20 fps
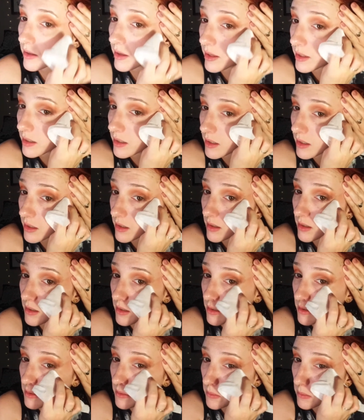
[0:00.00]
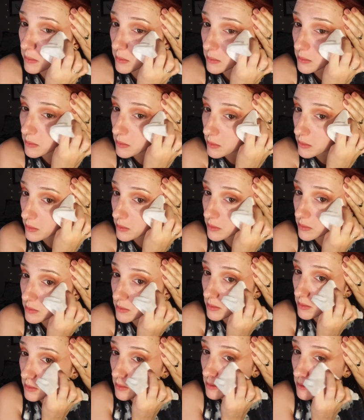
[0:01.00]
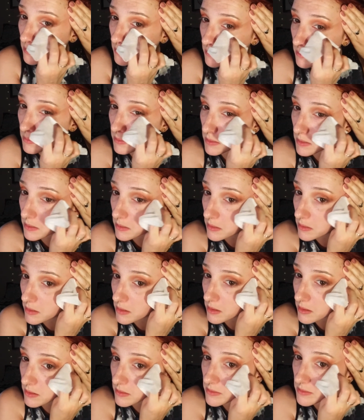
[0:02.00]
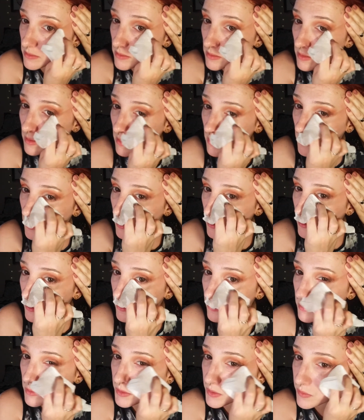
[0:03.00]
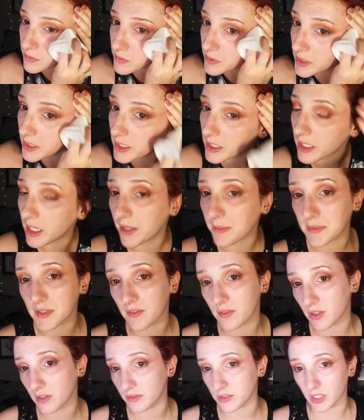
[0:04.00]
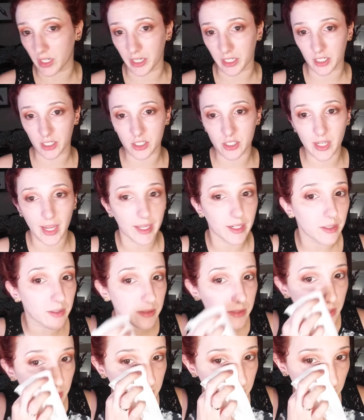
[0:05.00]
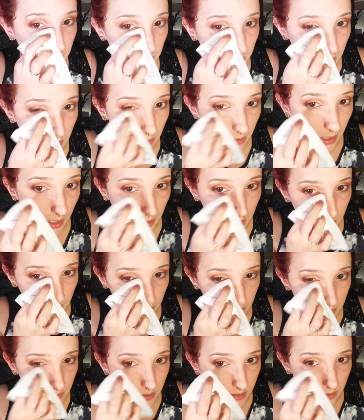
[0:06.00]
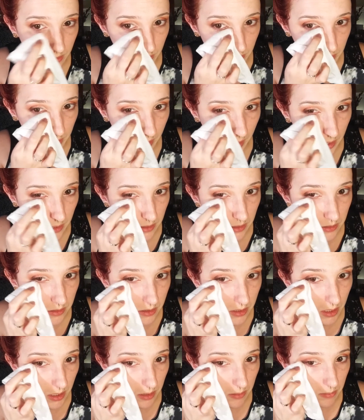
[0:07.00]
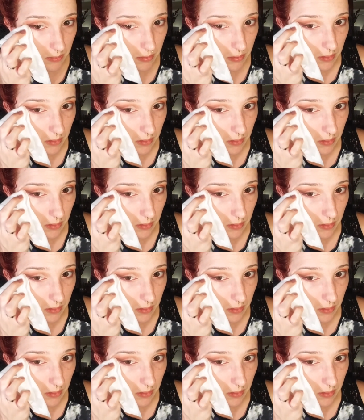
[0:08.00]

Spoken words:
And you can just go like this, which really helps if you have darker shadows, because then you can kind of just create the shape